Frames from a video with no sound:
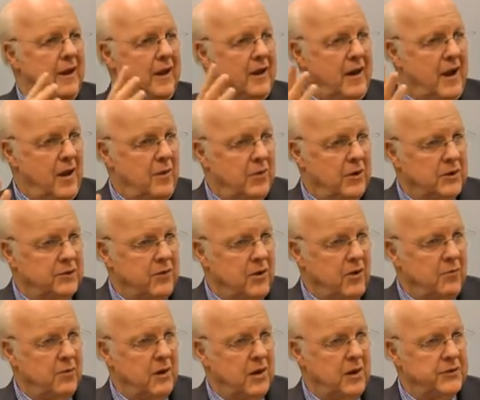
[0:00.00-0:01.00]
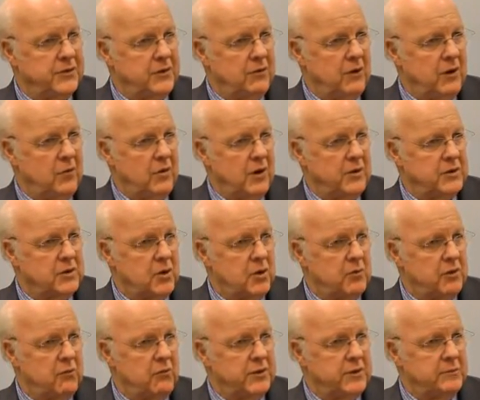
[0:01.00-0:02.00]
and how much foreign policy requires
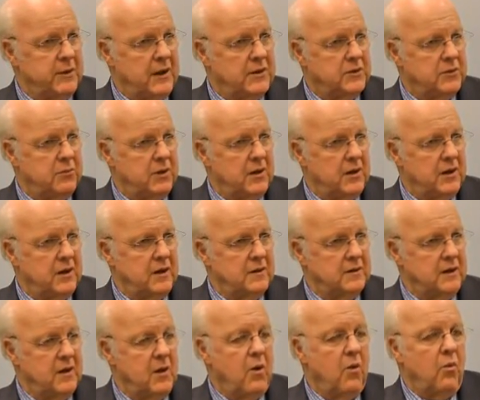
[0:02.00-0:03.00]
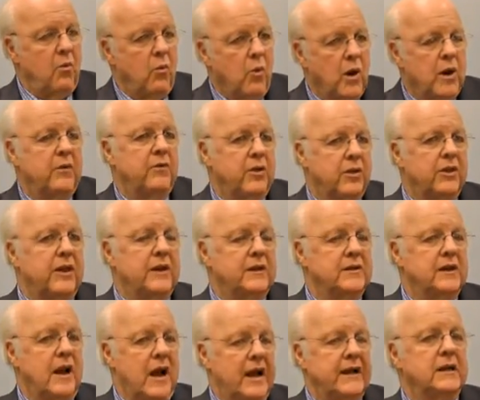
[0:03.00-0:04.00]
global responsibilities. One of the
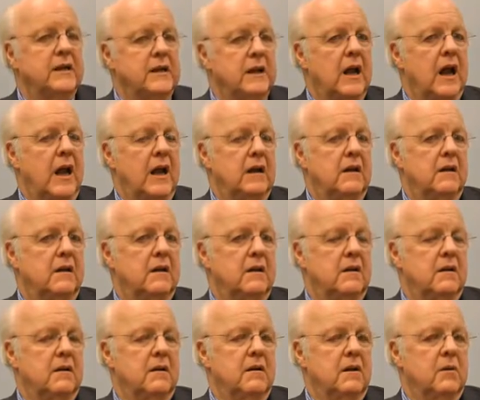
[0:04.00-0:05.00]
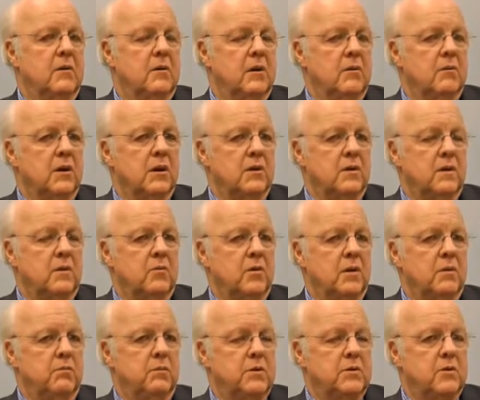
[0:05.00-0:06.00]
things that I did not agree with
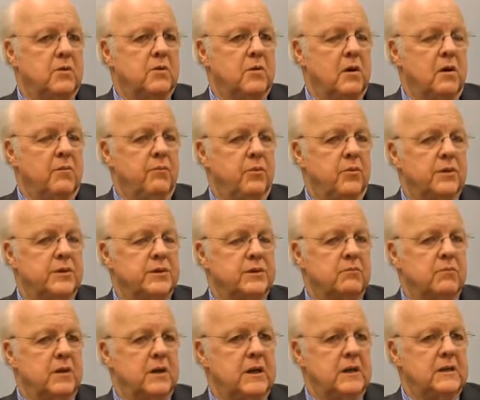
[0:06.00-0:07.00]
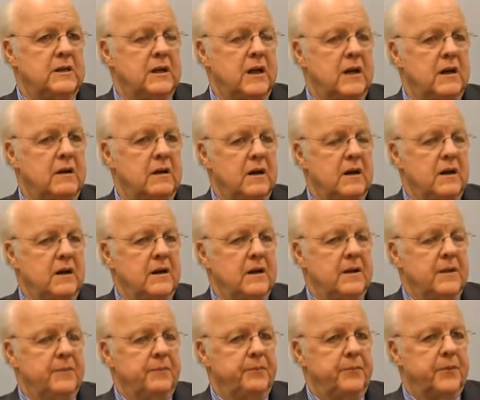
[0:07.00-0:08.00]
Mr. Trump was when he said,
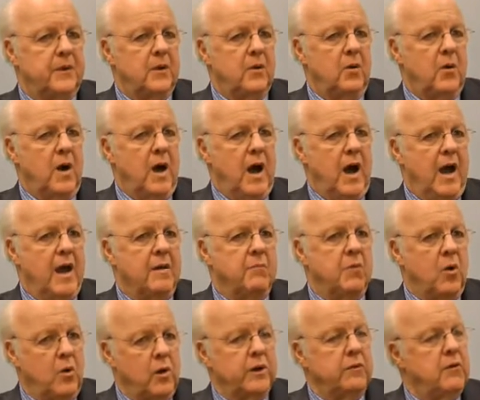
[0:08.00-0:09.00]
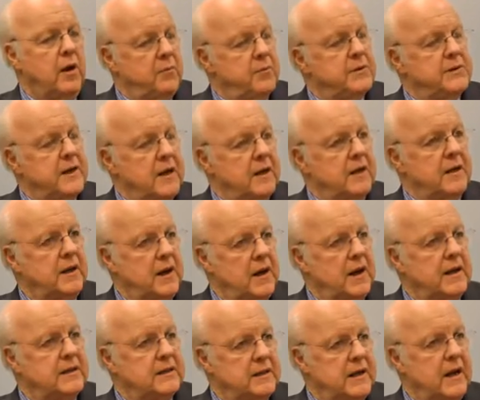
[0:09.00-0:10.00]
I'm only representing the
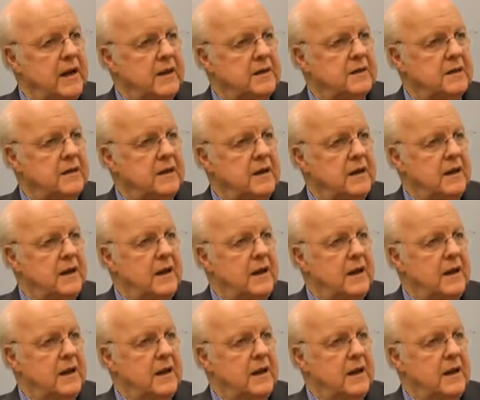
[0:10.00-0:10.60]
United States.